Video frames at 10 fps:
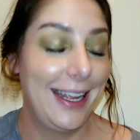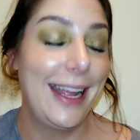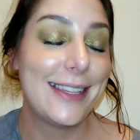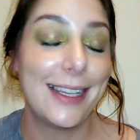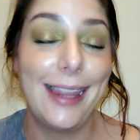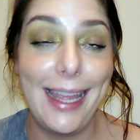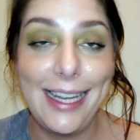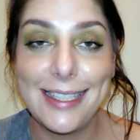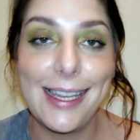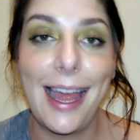It's
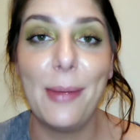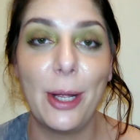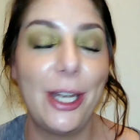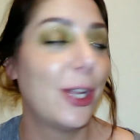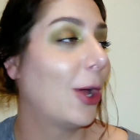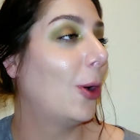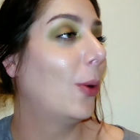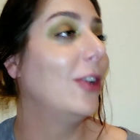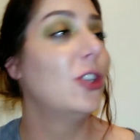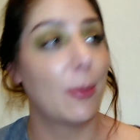late. I'm ready to
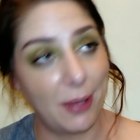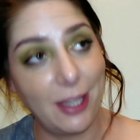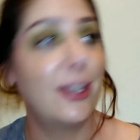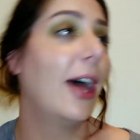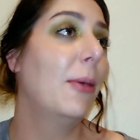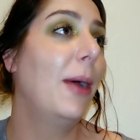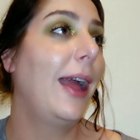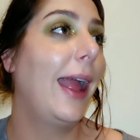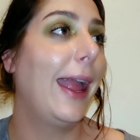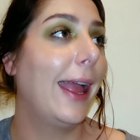go jump in the tub,
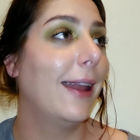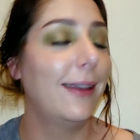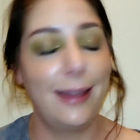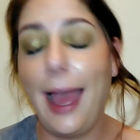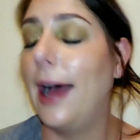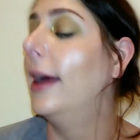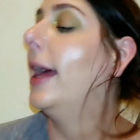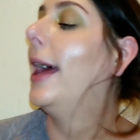and yeah.